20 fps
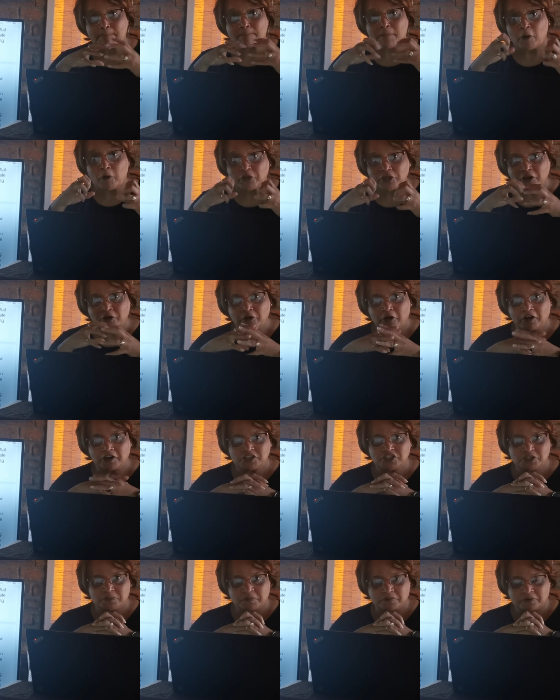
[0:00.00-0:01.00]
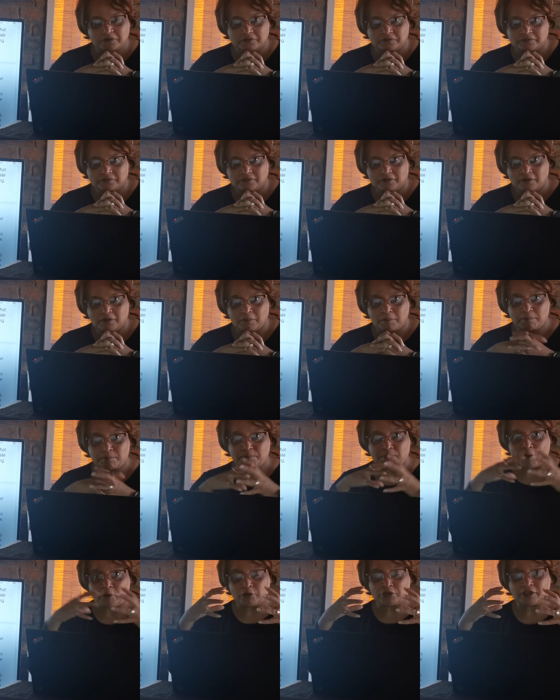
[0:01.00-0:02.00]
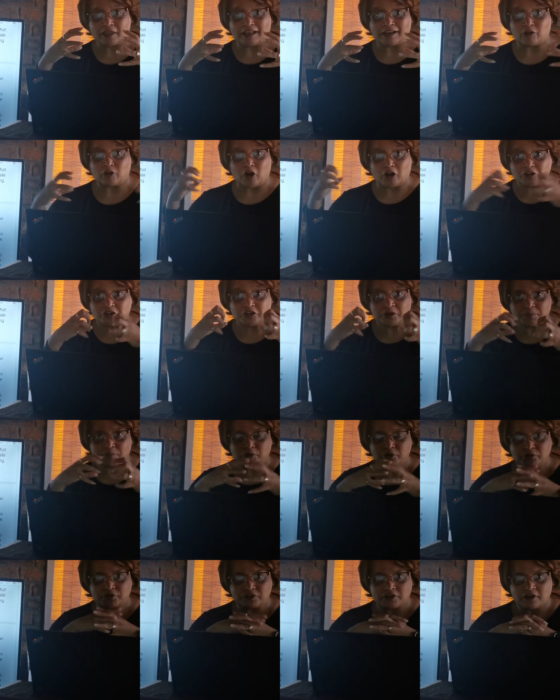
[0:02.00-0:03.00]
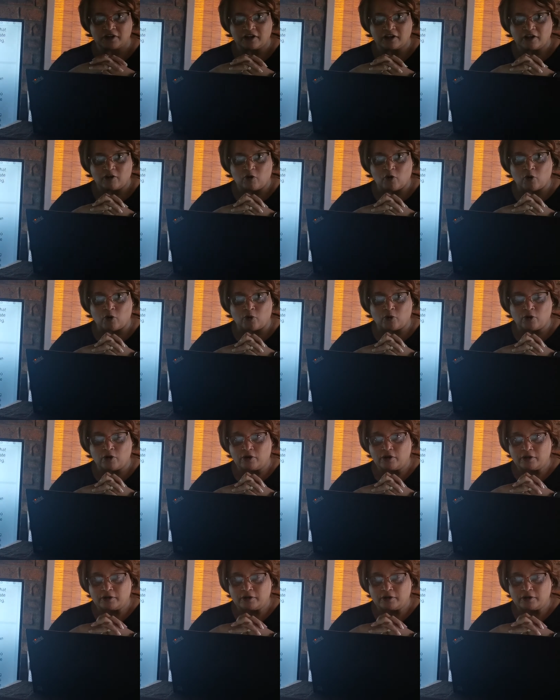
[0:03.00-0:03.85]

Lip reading: Both are knowledgeable. Both can contribute or